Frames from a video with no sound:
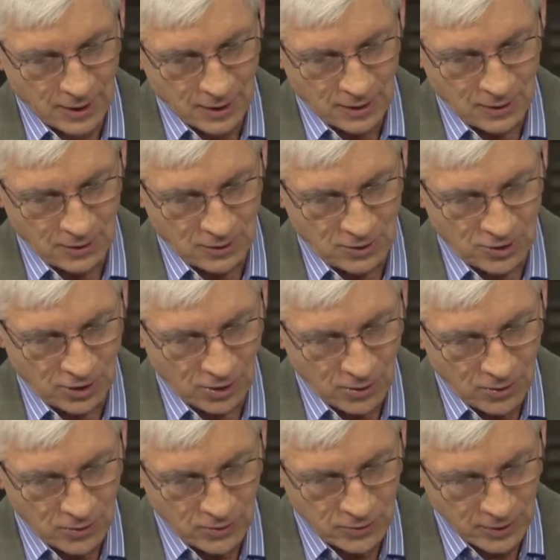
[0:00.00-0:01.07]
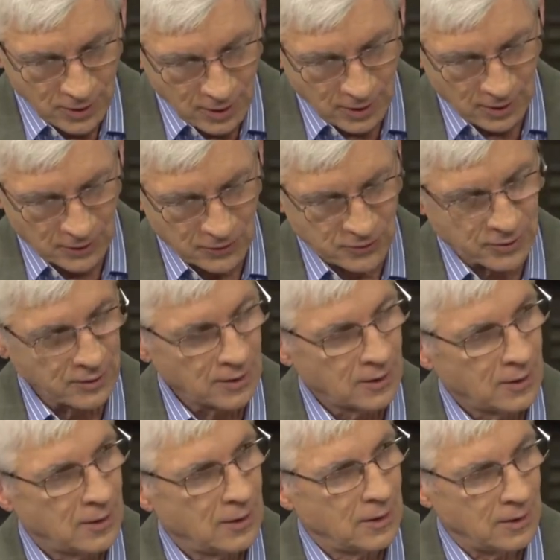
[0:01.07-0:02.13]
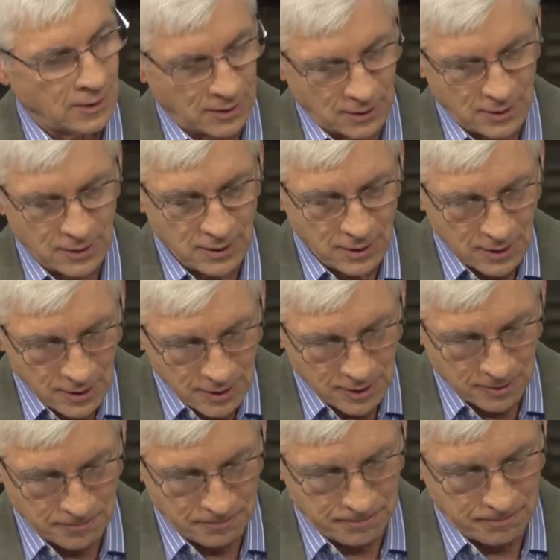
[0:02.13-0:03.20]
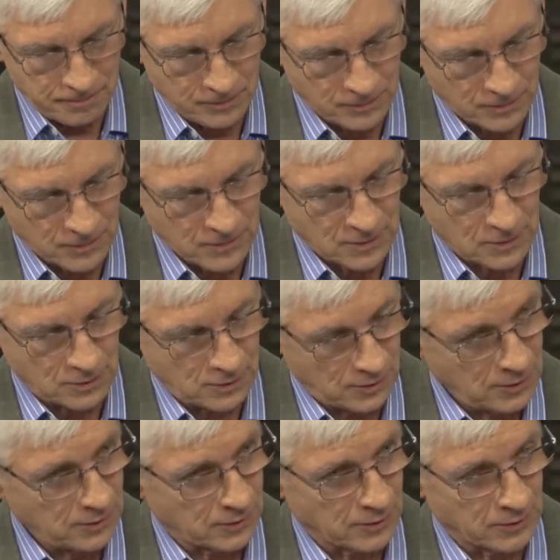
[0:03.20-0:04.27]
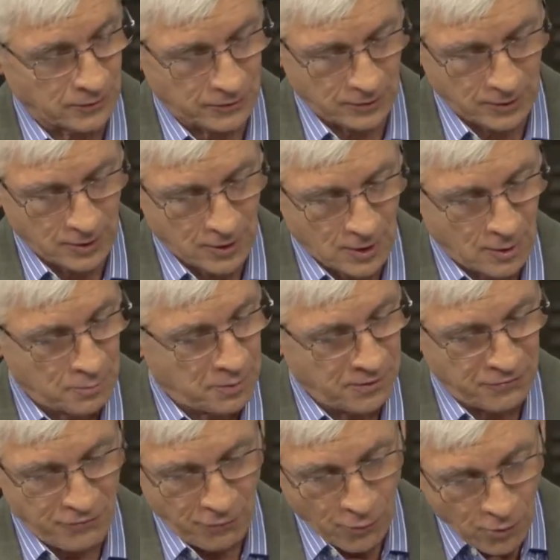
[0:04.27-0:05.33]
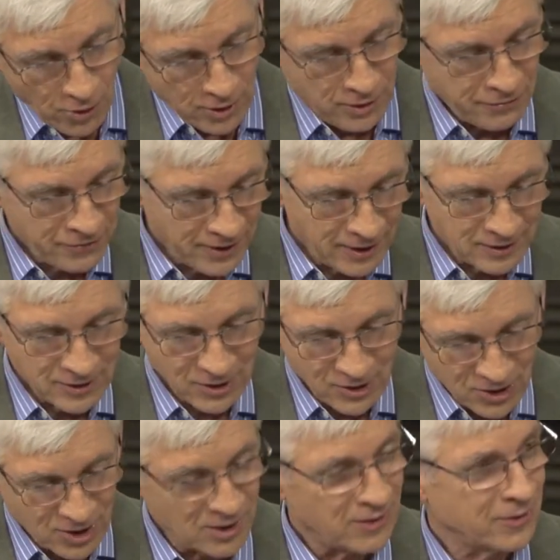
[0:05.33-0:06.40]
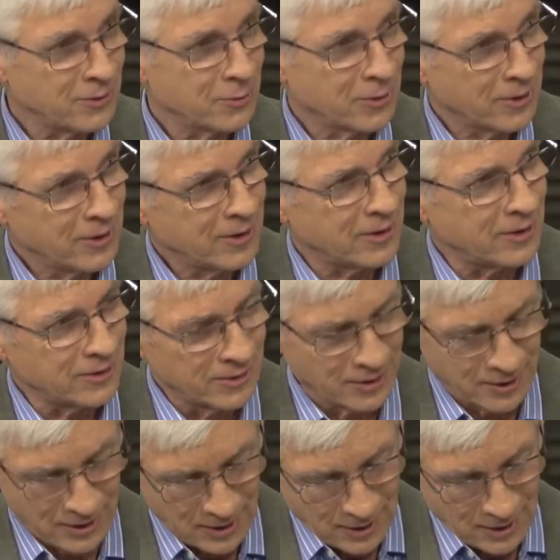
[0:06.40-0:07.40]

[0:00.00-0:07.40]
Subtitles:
he chose us in him, Jesus, before the foundation of the world,